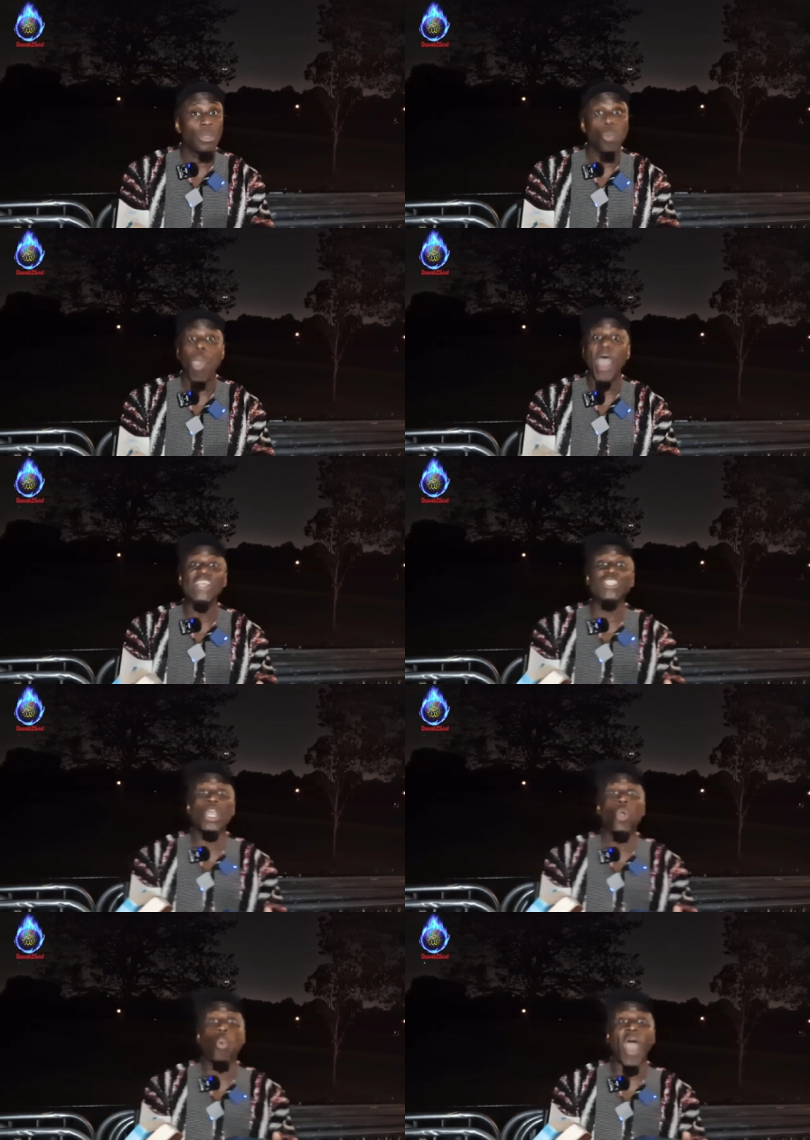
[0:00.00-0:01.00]
what is the,
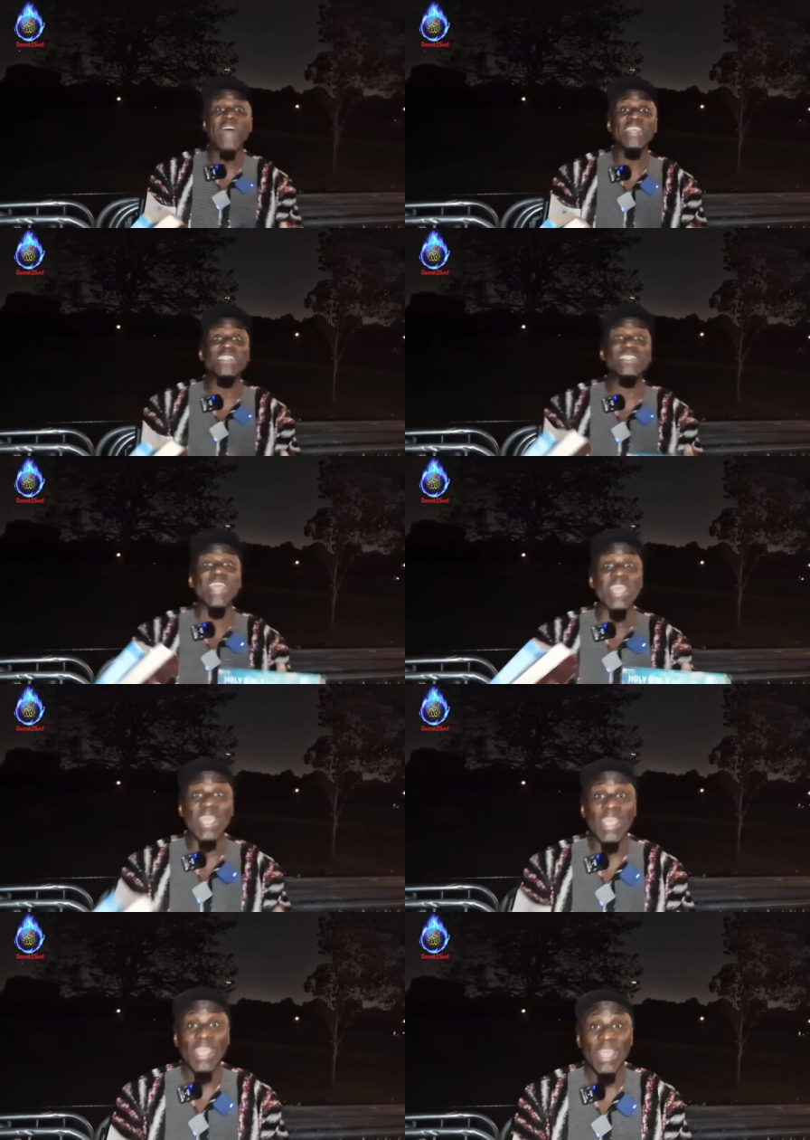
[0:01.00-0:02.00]
what is
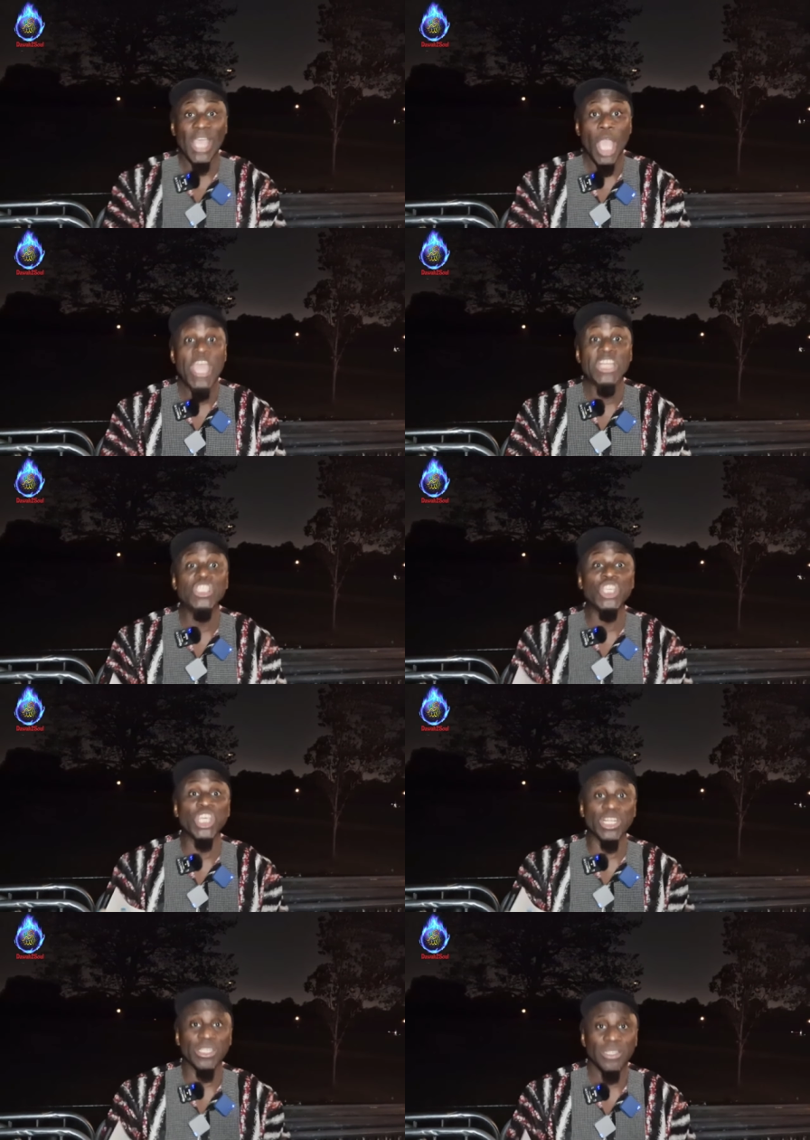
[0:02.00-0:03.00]
the
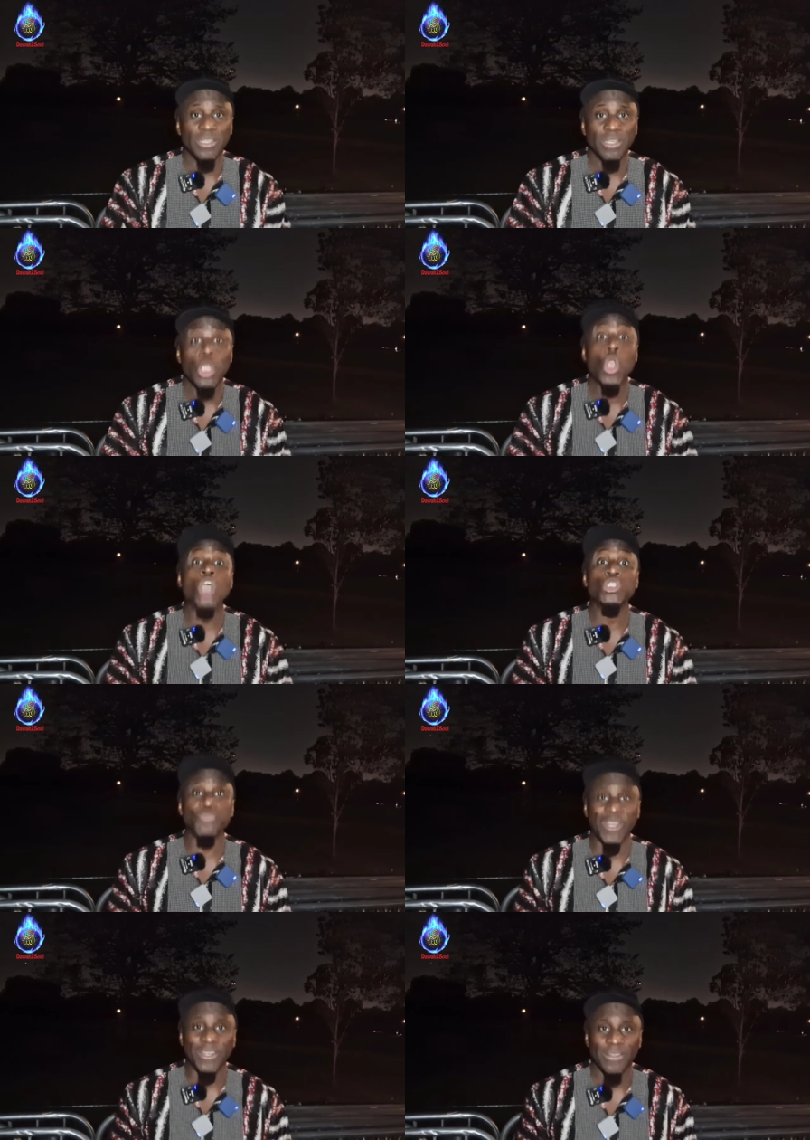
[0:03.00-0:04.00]
Injil, the
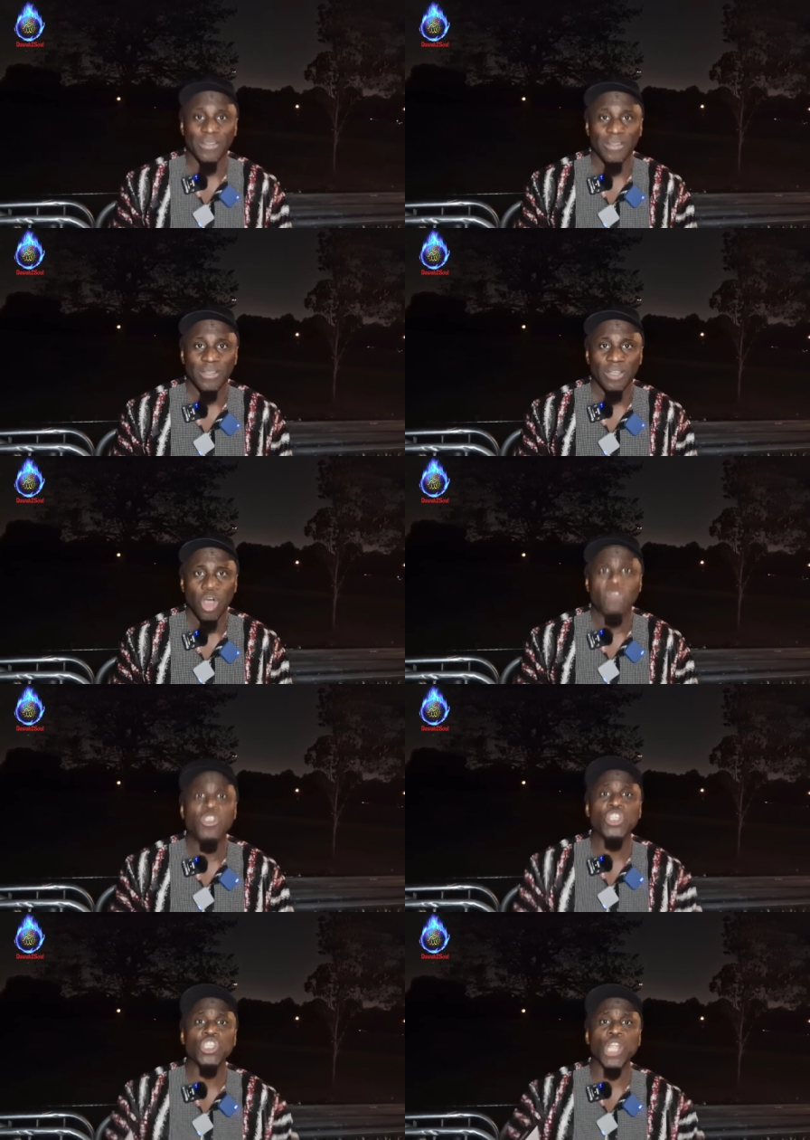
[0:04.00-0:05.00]
gospel of
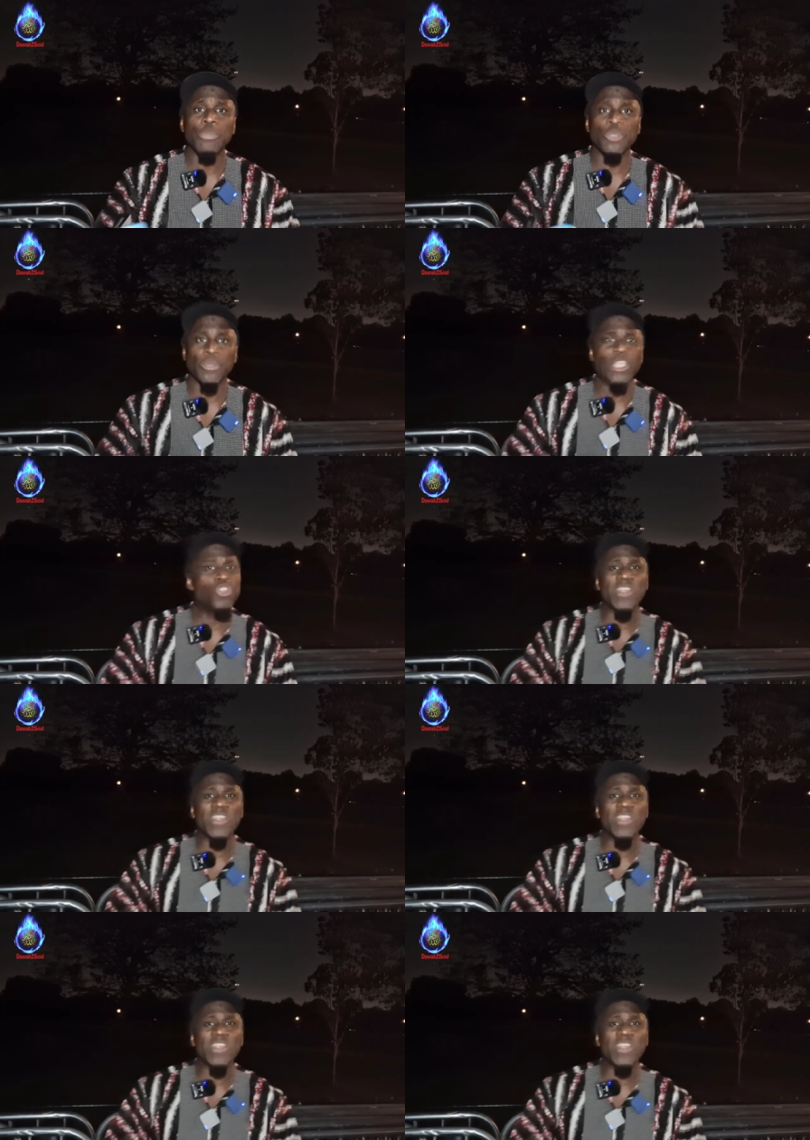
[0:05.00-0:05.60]
Jesus Christ? It's not in